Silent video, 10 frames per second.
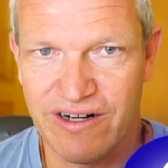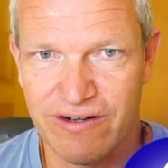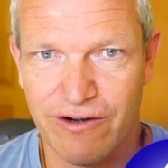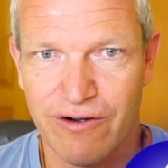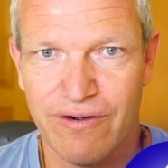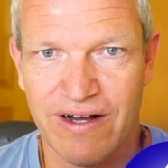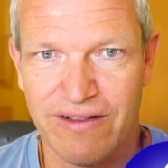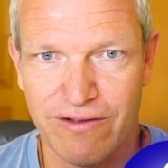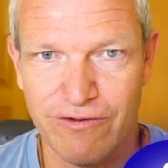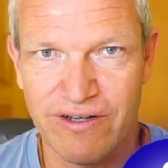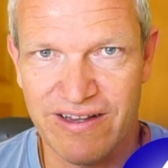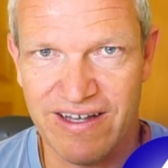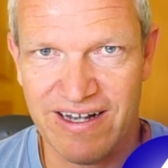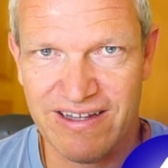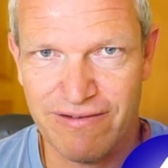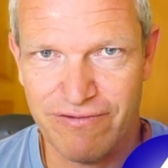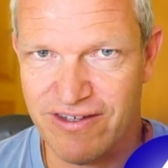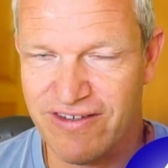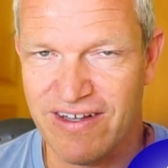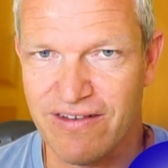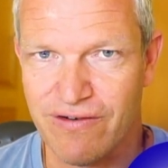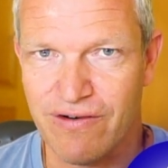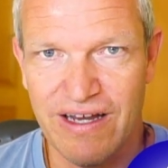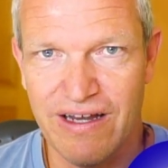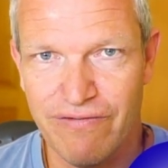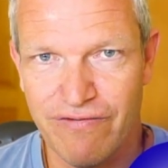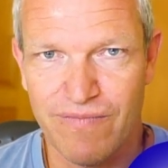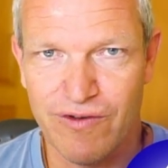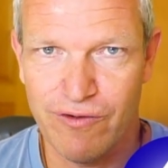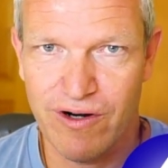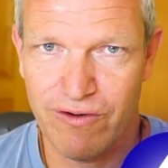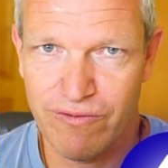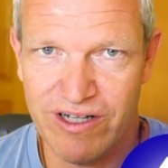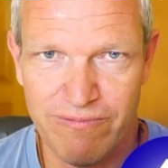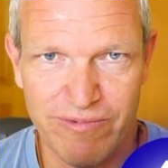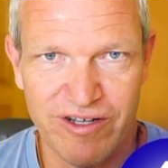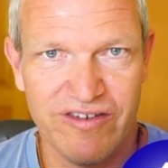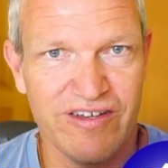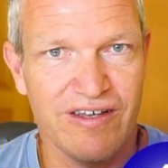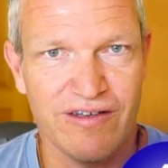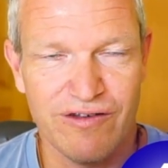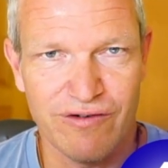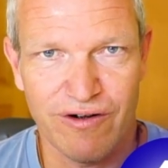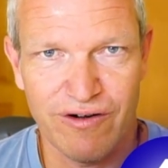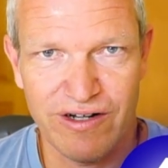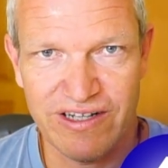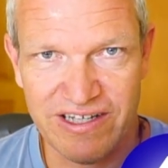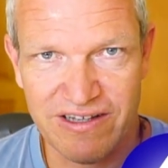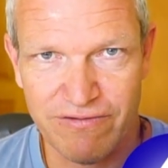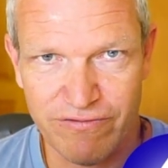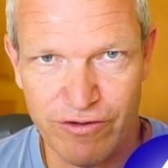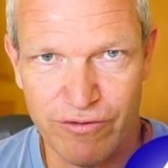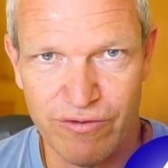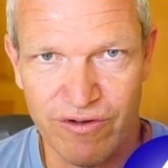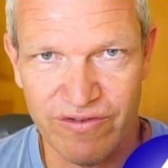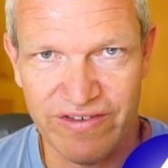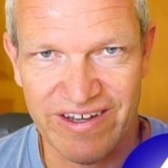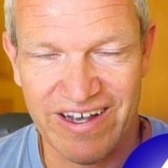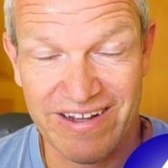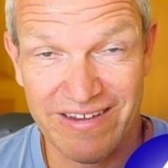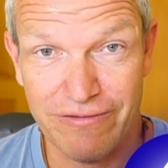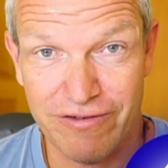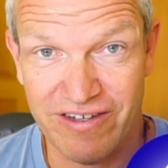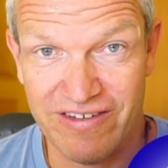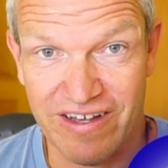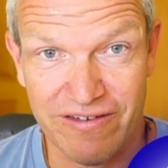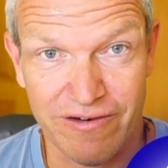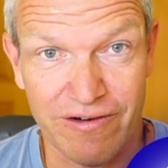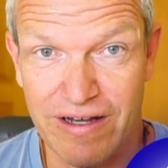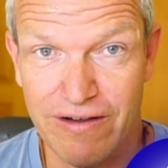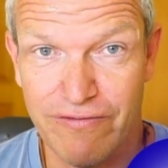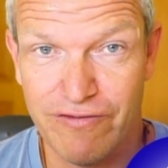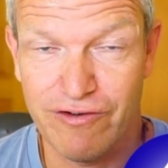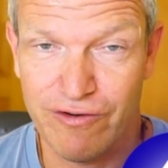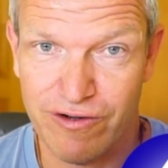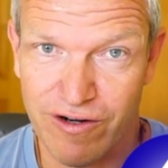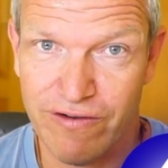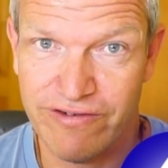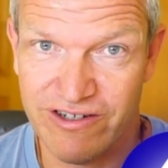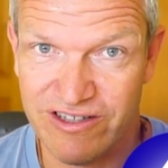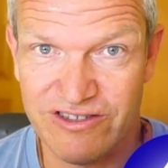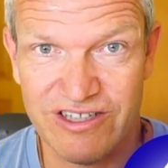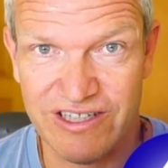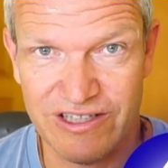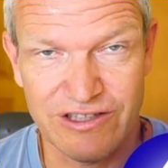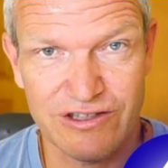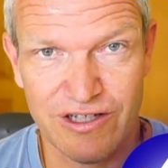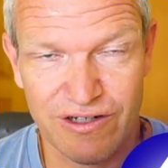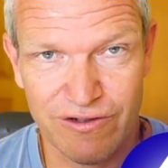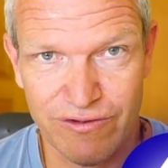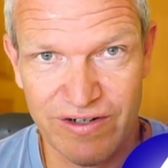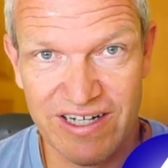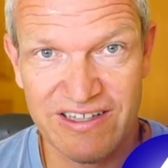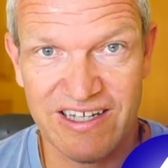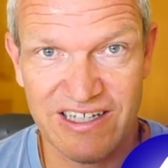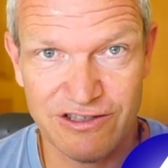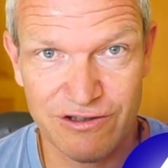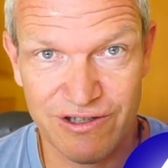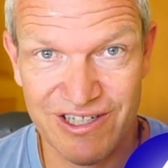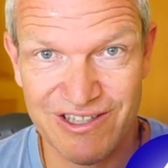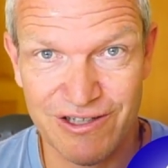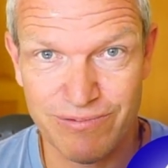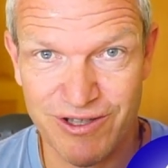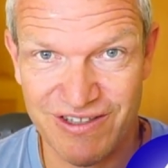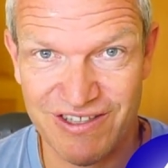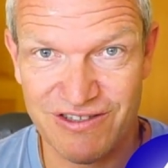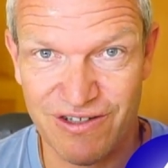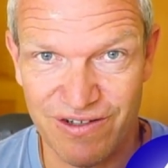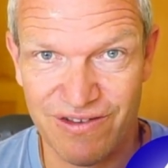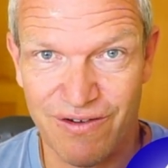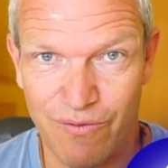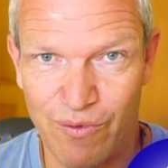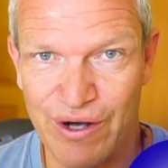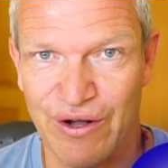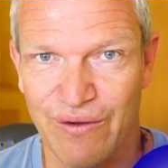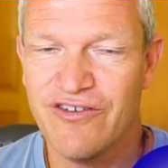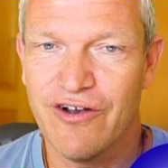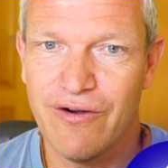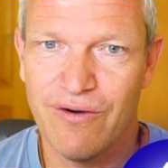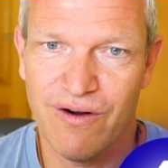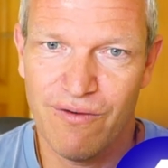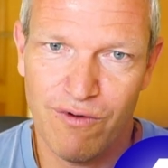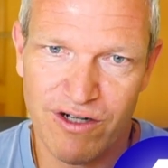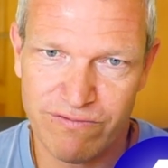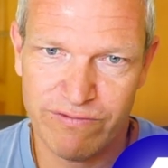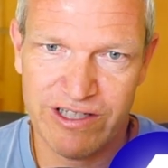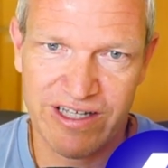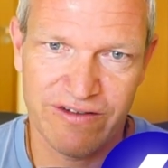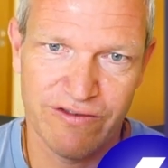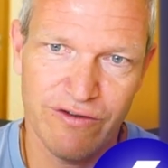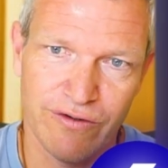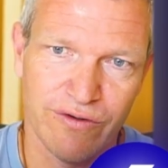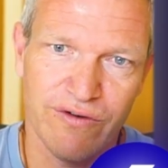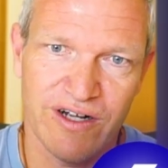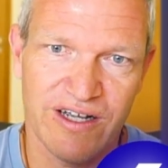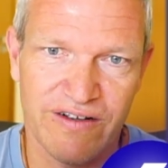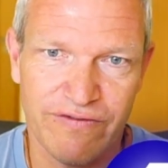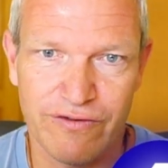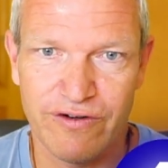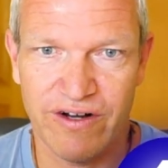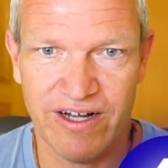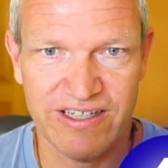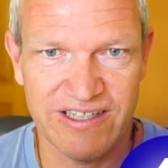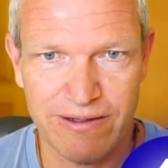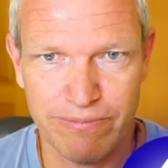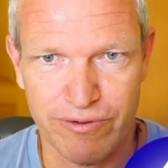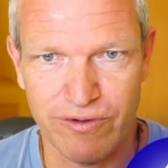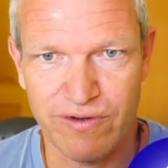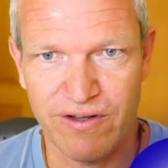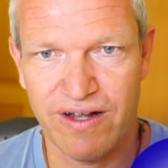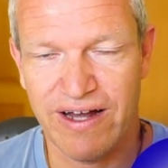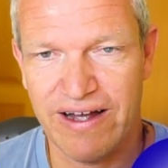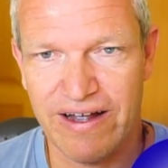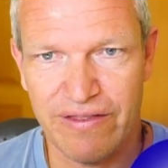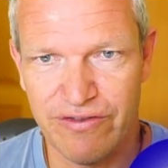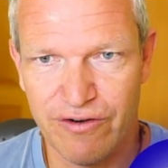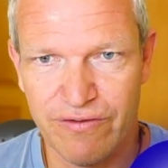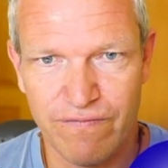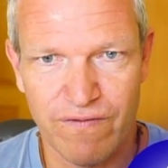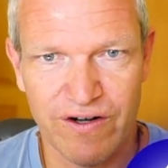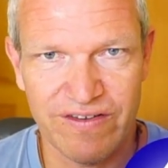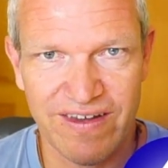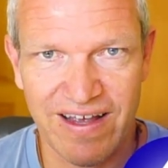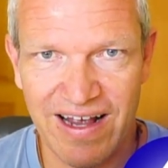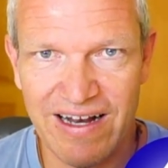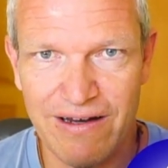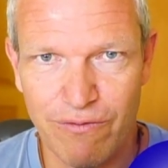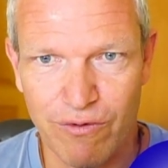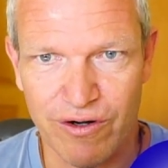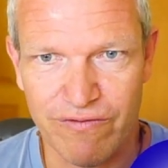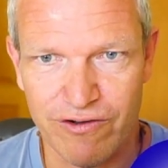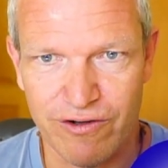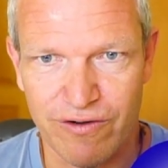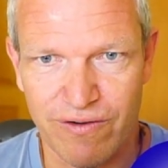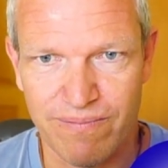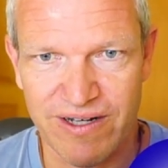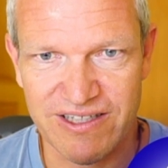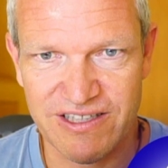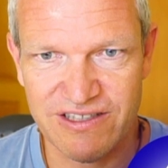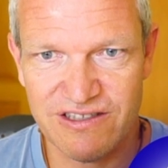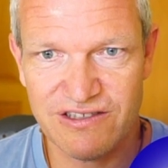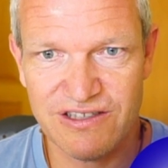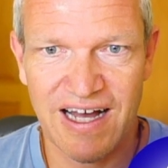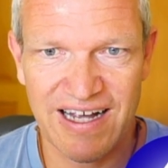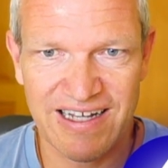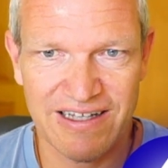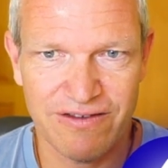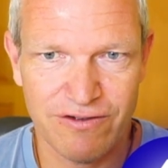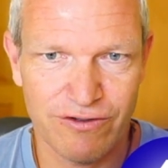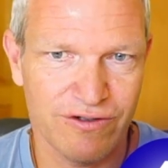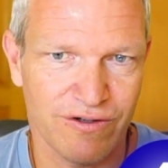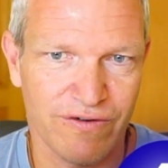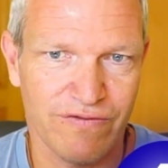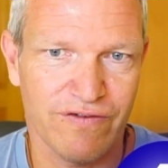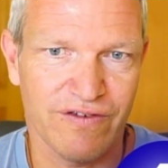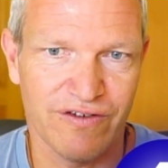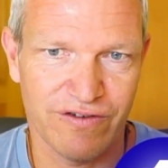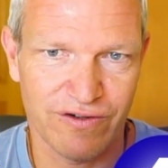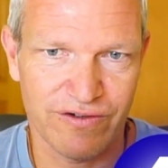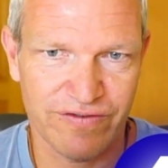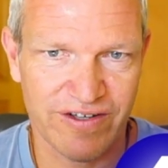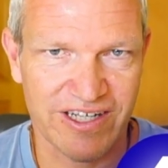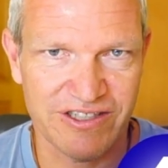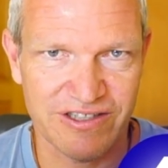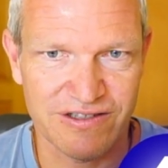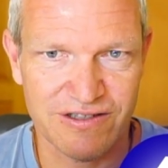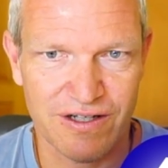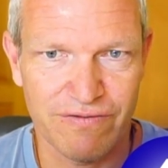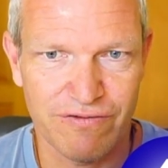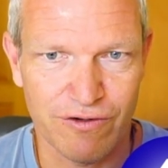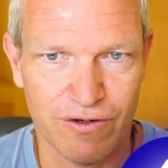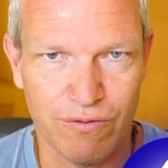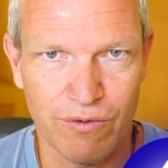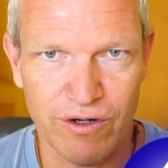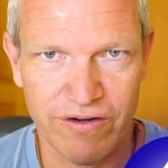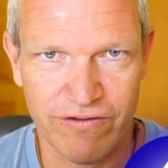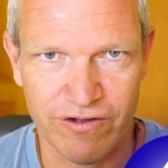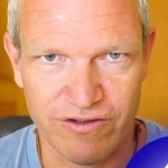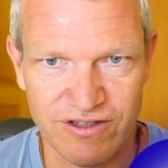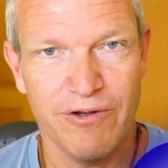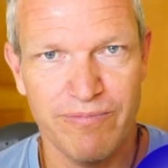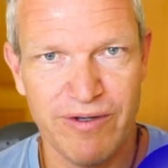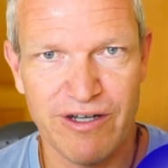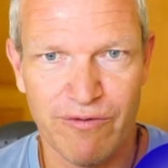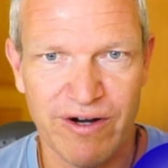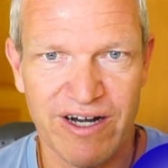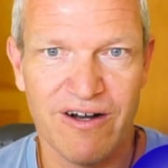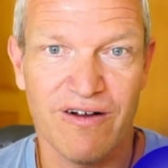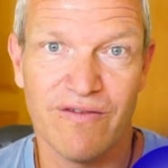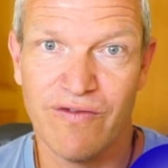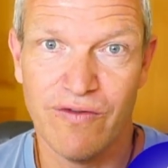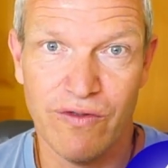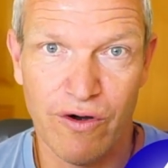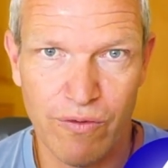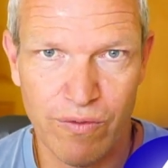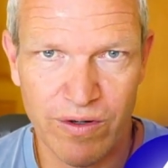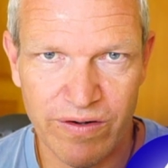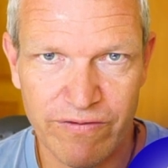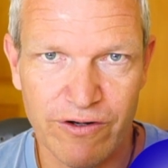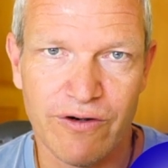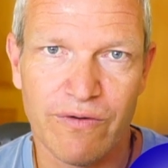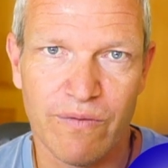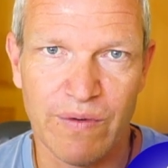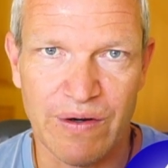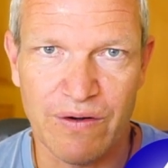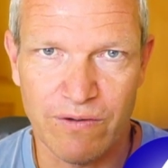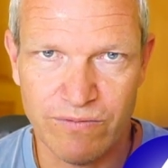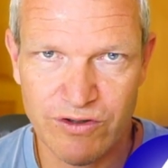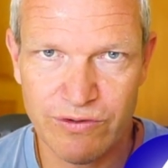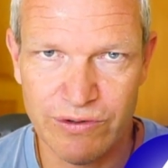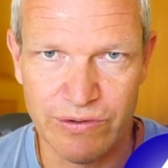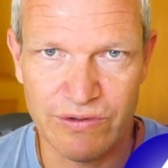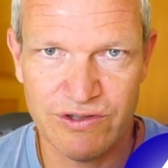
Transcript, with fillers: go and look in the activity center. If you are really busy, you only need to view on the activity center. If your governance is correct and your adoption is done well. So what we can do, for example, I don't want any workflow message messages, I can turn off the notifications for workflows. But be aware no workflow will come through.